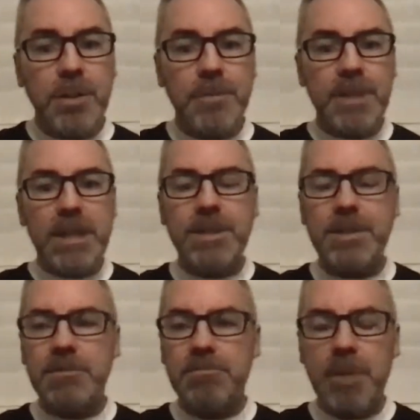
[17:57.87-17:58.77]
of
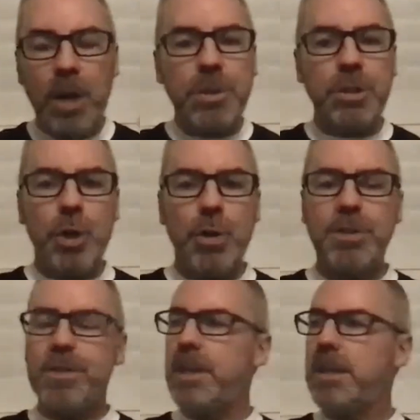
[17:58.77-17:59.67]
these
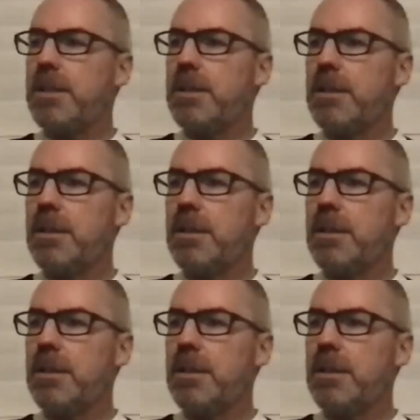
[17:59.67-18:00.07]
underdogs that think,